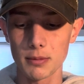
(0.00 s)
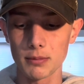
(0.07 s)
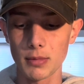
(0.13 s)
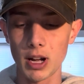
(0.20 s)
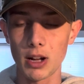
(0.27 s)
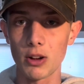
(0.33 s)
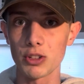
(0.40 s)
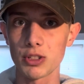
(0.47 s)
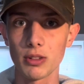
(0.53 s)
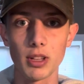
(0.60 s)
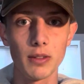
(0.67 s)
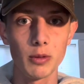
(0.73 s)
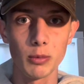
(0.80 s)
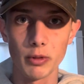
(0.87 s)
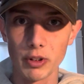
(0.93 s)
I also love
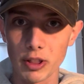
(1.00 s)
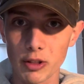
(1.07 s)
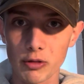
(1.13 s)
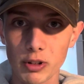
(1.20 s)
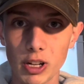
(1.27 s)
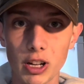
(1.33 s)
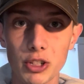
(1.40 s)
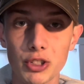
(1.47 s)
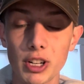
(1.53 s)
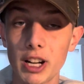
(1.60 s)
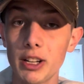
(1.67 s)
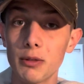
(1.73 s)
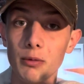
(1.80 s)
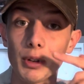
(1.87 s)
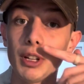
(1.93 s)
the movie The 300. I
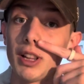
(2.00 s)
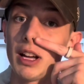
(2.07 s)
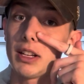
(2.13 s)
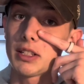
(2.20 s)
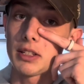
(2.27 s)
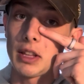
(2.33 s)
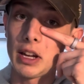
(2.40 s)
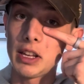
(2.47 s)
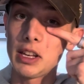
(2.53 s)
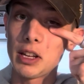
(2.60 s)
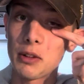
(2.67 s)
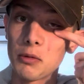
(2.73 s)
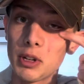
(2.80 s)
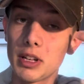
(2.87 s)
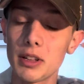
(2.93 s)
didn't realize that he
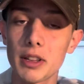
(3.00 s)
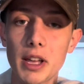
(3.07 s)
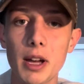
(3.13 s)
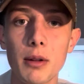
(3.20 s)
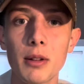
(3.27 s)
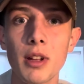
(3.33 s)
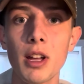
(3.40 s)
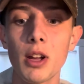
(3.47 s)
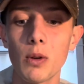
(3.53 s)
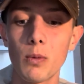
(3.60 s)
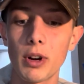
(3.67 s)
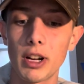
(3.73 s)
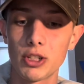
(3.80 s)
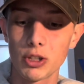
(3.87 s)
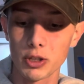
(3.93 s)
had written that when
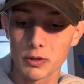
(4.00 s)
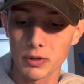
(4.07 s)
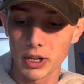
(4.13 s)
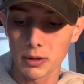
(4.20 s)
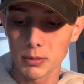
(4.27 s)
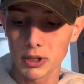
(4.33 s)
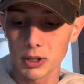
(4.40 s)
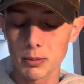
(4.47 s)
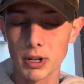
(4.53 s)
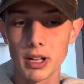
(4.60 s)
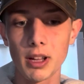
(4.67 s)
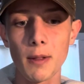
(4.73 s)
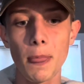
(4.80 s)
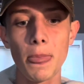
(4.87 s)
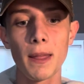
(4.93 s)
I chose Frank Miller,
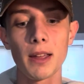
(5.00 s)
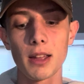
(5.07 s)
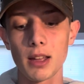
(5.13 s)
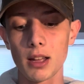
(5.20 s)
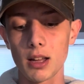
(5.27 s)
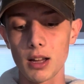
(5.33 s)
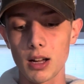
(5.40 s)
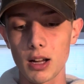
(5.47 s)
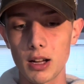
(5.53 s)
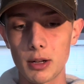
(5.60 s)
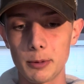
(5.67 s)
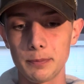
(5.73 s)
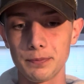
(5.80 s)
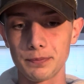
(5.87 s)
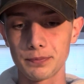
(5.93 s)
but
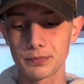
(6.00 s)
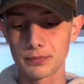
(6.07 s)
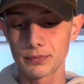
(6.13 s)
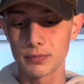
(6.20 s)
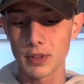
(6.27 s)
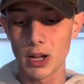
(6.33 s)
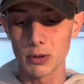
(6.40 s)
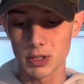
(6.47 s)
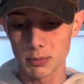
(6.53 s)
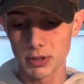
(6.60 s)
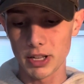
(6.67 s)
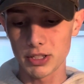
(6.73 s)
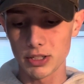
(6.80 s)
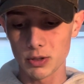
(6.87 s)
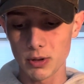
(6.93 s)
that was a
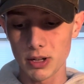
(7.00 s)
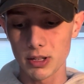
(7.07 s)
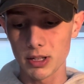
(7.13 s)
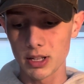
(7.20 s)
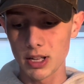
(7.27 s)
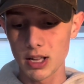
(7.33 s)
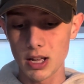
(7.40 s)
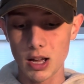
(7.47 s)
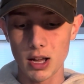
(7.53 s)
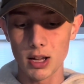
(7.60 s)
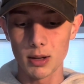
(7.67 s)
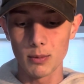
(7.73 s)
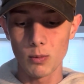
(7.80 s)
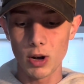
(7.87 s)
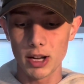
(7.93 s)
plus as well.
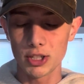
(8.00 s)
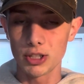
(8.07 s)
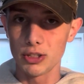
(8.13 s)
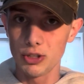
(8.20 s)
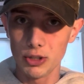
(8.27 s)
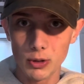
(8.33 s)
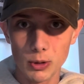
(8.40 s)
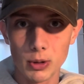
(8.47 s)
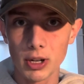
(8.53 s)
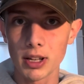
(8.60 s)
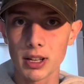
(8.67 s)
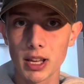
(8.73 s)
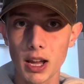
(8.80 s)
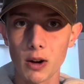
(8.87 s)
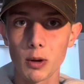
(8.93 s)
Why should you
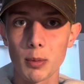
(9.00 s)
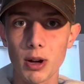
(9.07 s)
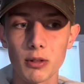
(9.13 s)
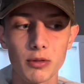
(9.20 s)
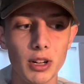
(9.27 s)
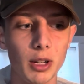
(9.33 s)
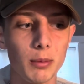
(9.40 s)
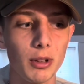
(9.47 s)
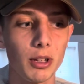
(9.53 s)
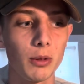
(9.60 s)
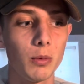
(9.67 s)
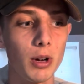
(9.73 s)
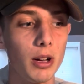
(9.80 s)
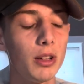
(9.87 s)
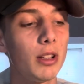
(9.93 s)
care about Frank Miller?
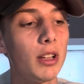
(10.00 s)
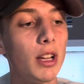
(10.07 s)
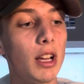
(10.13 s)
Well,